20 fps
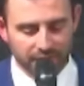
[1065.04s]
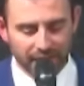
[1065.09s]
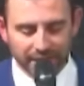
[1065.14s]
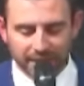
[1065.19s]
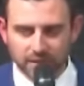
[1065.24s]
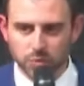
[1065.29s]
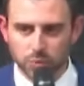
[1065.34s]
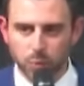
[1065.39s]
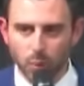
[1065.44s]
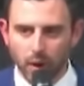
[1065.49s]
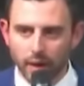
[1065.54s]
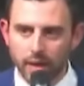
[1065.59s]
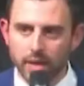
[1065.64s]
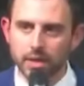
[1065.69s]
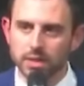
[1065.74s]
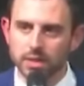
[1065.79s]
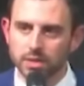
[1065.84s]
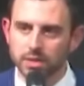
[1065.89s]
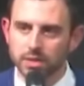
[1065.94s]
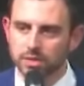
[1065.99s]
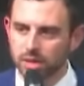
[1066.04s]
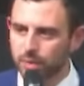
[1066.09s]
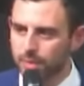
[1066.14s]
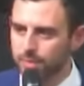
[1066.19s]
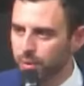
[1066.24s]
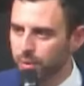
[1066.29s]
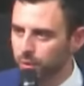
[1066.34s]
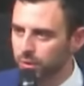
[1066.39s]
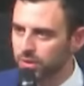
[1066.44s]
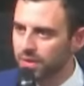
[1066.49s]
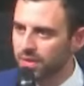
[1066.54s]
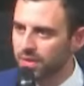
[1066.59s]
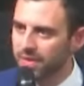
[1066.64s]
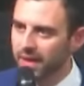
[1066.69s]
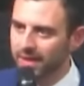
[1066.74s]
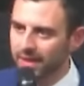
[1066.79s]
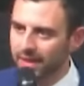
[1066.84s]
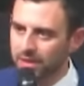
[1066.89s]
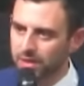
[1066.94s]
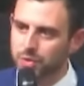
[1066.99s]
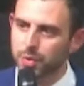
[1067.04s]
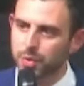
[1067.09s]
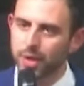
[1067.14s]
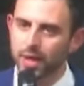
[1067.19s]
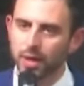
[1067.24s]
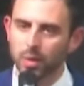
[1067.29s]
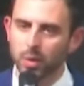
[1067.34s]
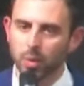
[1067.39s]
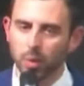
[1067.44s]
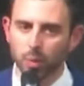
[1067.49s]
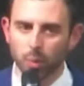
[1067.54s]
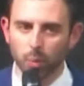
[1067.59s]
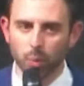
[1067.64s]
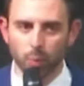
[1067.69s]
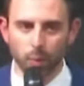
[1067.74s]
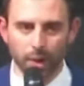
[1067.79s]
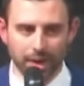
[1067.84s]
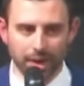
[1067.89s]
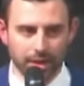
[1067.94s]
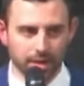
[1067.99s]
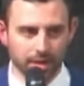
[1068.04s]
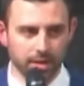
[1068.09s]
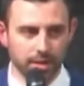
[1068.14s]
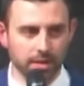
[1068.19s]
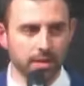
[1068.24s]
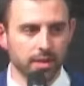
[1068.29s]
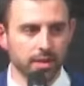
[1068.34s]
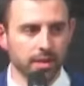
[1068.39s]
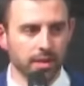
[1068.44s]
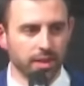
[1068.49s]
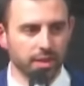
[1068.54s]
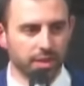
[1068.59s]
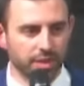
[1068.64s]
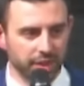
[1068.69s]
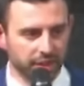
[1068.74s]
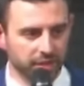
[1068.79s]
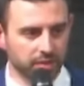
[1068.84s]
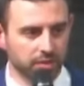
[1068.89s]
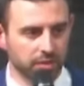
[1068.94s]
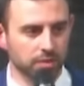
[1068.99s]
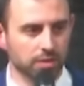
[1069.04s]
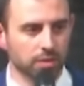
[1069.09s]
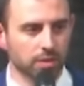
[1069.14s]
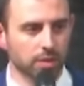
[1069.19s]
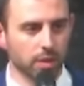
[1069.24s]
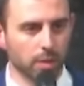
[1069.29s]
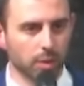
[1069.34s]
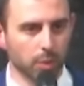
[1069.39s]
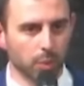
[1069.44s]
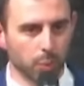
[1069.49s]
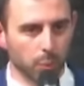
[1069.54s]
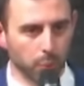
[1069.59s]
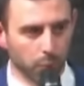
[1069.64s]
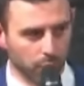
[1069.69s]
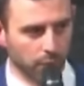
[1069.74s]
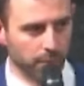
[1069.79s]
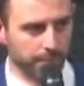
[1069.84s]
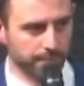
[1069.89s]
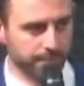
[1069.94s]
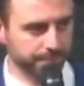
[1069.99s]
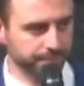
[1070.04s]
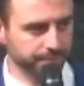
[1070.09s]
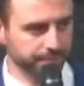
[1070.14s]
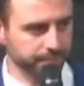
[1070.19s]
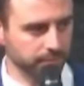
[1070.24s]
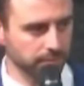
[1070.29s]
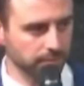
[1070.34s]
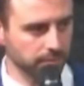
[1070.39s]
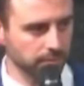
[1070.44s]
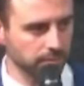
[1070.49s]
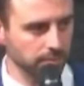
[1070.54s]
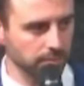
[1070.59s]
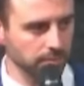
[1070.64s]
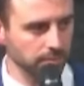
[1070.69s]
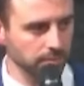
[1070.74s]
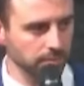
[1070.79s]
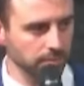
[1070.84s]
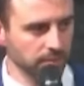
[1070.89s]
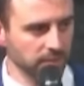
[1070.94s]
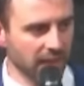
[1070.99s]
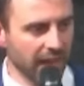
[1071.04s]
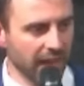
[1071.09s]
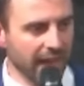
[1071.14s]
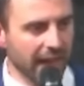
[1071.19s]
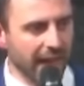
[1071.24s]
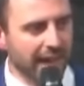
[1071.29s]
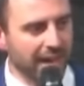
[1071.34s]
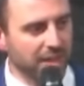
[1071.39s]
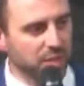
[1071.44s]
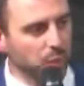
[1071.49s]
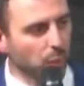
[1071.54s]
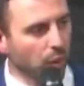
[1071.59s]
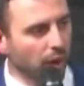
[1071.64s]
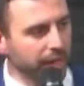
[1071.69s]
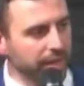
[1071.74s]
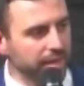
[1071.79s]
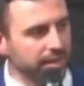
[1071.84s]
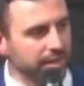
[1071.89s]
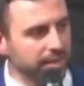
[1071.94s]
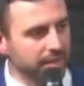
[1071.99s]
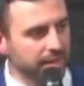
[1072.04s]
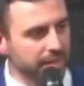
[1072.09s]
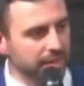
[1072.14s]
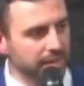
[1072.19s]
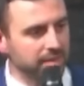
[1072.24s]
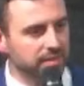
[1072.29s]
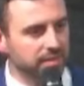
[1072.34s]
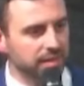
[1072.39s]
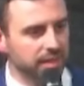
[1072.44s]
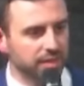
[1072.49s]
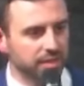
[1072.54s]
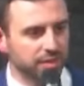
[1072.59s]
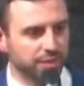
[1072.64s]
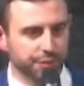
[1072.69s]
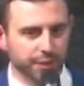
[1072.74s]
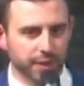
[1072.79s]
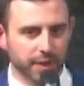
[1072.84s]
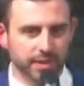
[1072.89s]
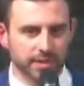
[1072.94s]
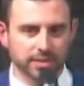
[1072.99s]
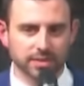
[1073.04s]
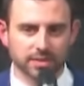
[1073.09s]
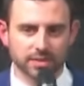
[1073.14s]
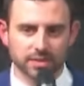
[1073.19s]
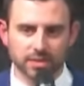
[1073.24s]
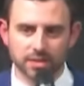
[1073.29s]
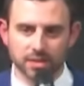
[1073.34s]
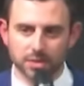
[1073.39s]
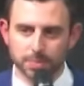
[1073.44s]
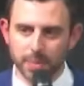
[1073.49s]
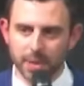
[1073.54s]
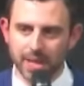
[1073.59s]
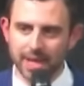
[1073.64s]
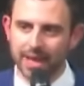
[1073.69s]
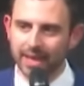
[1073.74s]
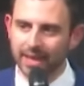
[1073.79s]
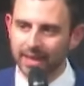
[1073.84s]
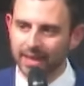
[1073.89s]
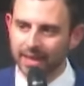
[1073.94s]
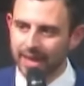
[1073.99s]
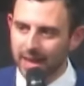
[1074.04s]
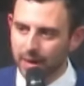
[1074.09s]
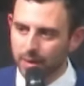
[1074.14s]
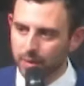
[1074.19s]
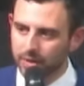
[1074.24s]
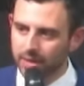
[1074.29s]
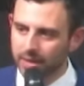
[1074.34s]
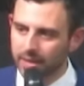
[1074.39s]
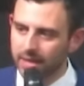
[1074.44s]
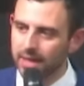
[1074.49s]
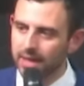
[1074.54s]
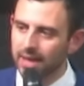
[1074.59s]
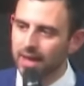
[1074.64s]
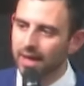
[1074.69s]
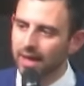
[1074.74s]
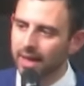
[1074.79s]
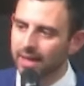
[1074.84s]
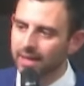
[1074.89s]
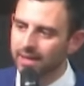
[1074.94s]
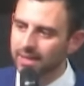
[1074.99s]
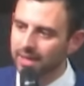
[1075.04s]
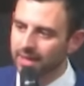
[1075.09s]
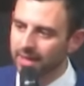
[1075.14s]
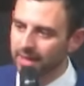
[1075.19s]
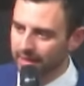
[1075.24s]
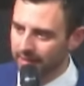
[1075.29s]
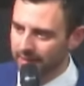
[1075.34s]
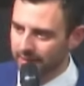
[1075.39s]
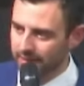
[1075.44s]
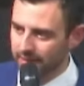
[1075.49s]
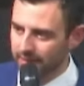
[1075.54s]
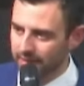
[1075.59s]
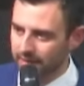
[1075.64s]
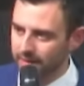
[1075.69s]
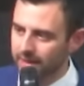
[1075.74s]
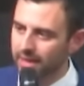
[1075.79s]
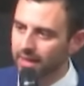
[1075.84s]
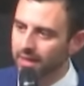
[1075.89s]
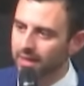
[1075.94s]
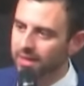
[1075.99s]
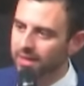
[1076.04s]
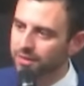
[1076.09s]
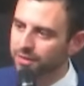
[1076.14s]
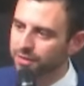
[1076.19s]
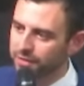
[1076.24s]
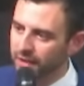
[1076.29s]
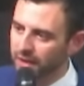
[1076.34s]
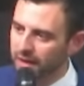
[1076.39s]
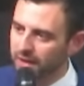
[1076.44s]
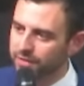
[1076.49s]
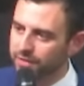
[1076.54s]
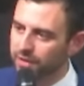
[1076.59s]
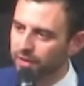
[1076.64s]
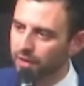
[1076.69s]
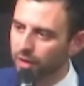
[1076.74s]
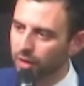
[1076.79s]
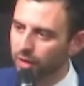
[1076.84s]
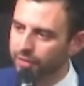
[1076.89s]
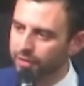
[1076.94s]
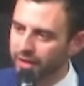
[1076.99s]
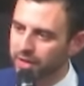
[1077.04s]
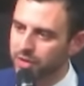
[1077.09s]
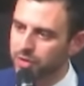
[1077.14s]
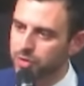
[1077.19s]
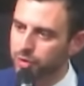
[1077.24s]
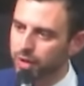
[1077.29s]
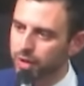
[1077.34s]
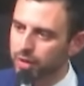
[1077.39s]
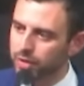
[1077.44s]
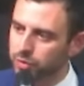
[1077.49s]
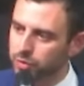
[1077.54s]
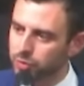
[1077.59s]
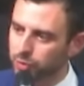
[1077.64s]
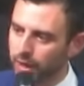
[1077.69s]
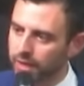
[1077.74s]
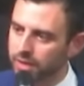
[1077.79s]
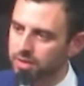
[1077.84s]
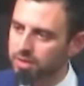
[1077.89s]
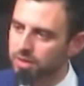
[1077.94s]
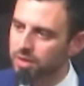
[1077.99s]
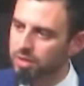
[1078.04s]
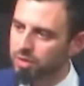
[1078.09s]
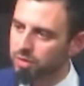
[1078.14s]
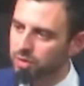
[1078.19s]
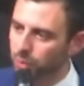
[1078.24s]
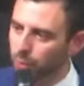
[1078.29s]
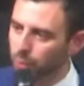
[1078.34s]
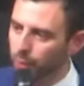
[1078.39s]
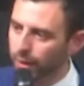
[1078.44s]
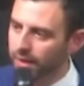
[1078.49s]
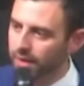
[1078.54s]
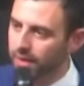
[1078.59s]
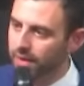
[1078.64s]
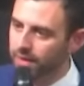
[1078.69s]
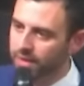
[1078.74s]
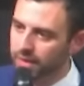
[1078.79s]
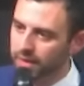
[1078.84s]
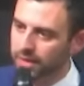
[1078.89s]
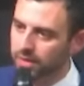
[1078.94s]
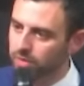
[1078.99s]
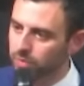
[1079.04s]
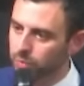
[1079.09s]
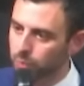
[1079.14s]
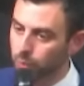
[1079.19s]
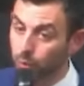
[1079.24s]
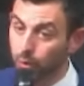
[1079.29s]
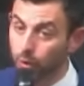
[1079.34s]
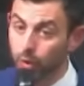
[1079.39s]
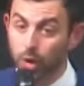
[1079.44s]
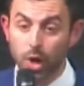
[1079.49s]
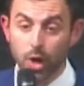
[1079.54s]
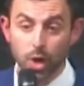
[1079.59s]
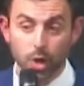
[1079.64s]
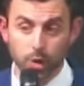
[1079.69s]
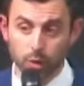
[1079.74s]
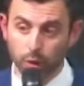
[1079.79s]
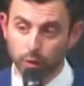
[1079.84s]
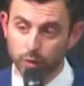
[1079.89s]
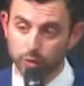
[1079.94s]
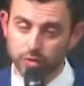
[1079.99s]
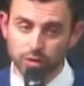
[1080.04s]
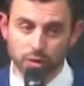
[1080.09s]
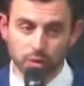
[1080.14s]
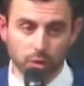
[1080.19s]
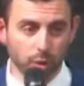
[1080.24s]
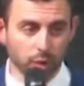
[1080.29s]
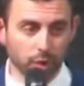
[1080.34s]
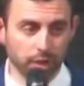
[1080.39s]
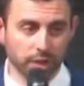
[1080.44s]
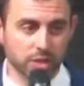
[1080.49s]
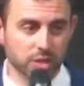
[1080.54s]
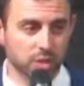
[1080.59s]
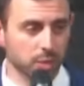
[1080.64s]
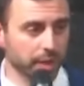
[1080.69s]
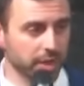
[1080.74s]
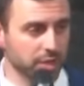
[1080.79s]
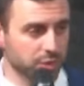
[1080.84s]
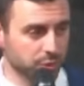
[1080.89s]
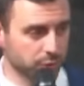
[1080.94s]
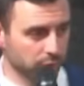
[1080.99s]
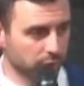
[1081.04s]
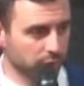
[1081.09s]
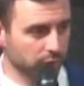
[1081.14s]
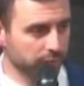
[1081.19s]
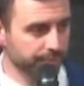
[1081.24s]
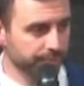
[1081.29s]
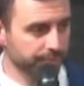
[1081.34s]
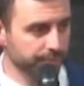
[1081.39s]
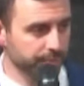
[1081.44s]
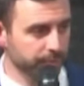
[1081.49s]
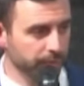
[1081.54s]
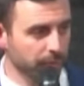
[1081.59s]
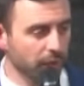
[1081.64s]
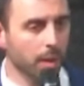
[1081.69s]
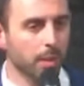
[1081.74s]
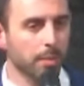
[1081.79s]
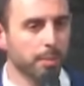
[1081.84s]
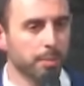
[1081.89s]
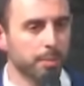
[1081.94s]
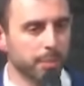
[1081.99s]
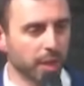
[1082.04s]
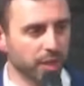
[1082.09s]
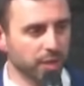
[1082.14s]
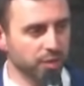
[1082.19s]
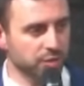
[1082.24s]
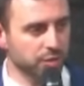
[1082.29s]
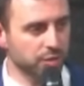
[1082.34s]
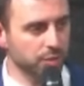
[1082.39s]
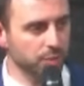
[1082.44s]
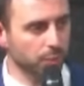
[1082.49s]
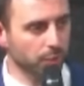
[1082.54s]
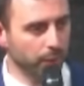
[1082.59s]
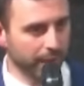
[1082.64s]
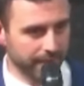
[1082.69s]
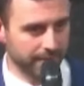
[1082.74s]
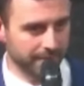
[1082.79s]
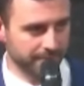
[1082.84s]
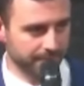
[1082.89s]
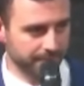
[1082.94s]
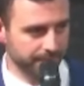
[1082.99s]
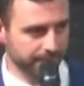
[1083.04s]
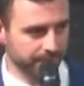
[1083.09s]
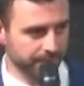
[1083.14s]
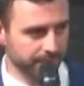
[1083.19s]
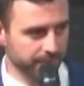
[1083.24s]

And that is why it is so important that Israel win this war. And why it needs its friends to speak loudly and clearly in favor of Israel's right to win this war. Not to call it to a draw, but to win.